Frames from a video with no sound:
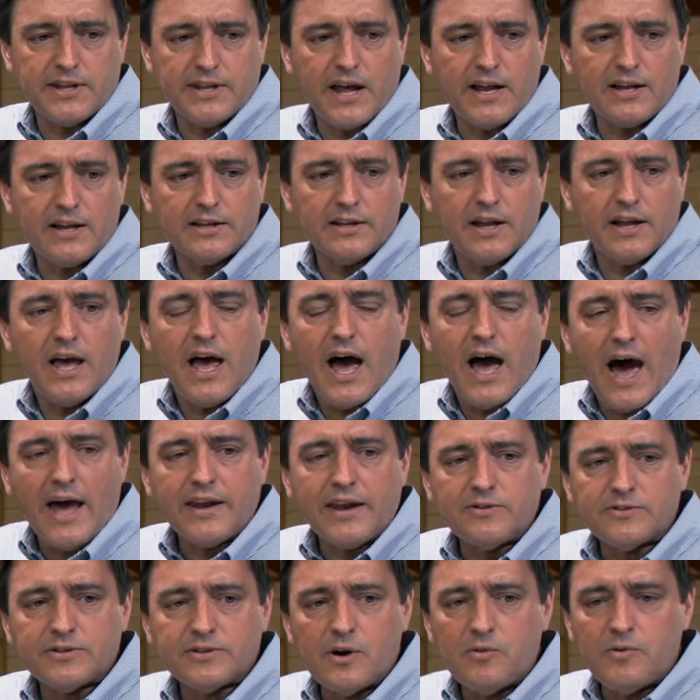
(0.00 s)
Now, that,
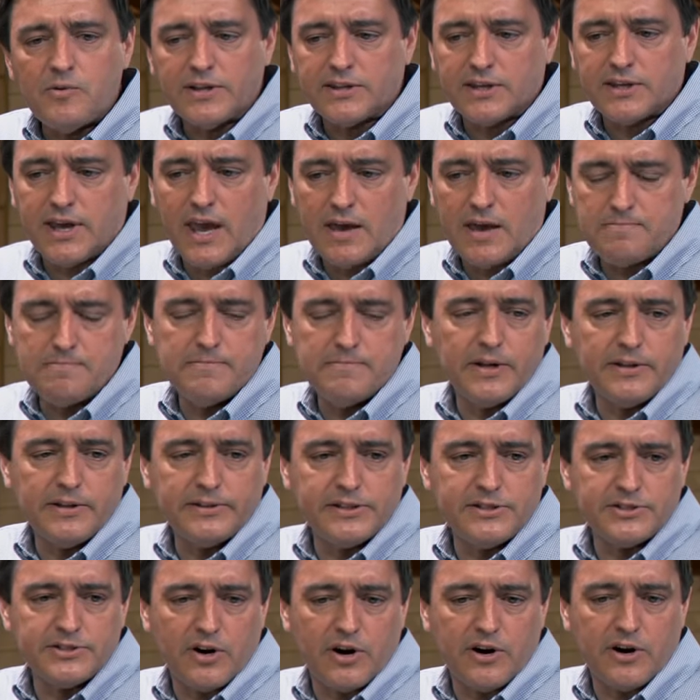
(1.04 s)
I don't know what the
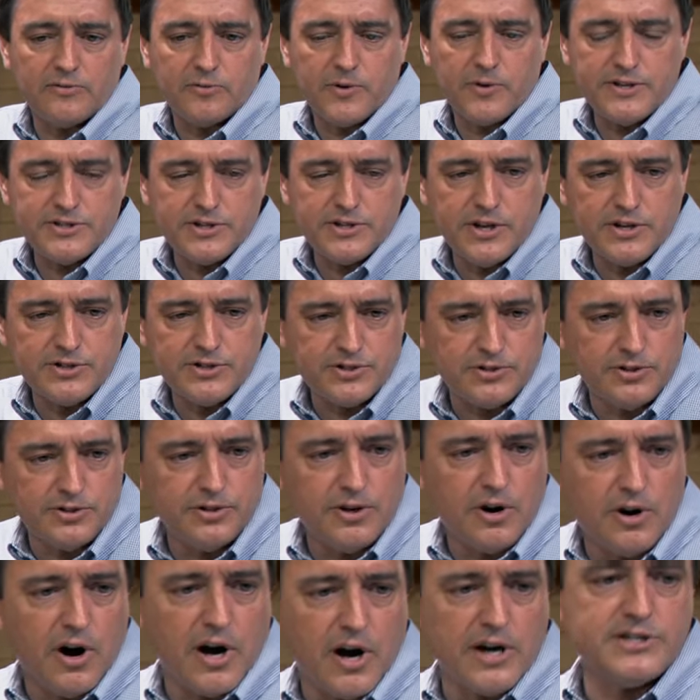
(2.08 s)
capabilities are of
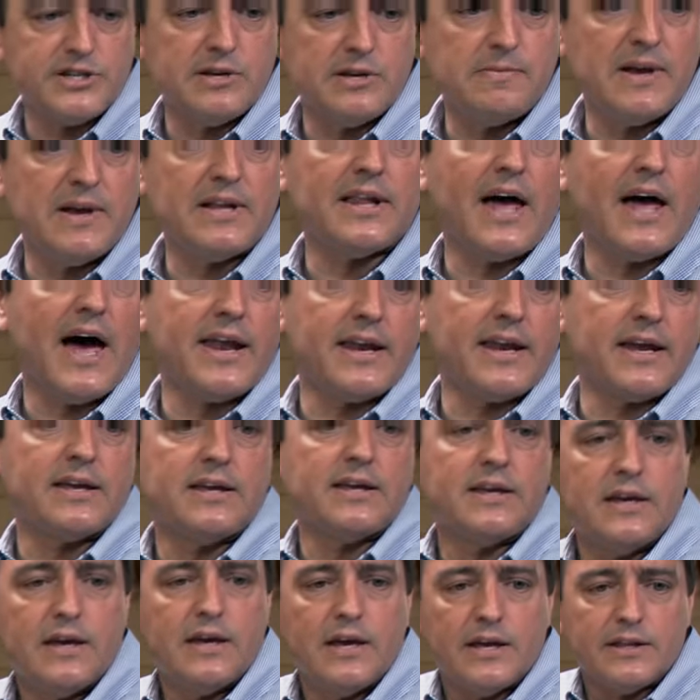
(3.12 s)
residential R G B lighting.
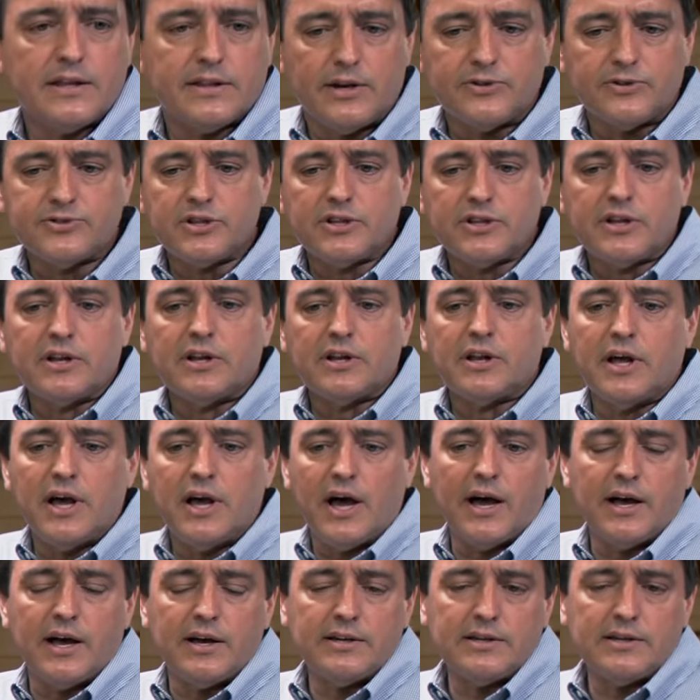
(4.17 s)
Those little,
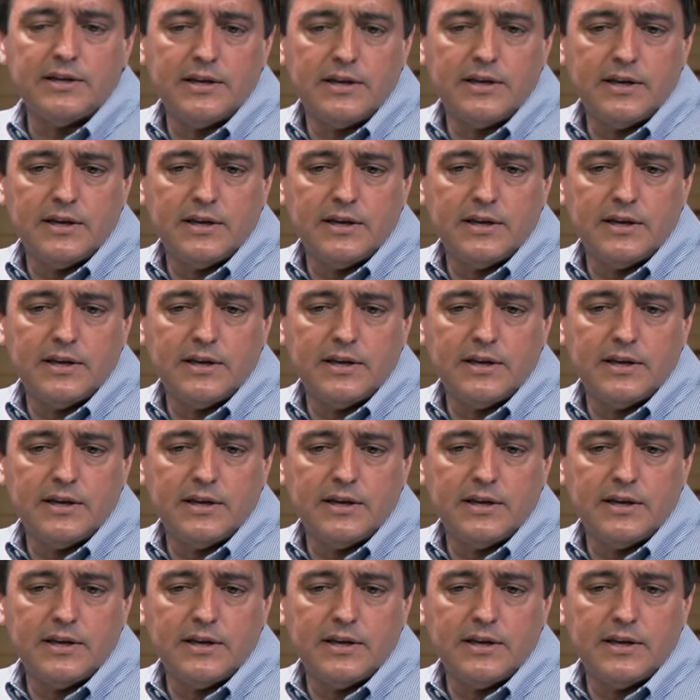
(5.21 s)
uh,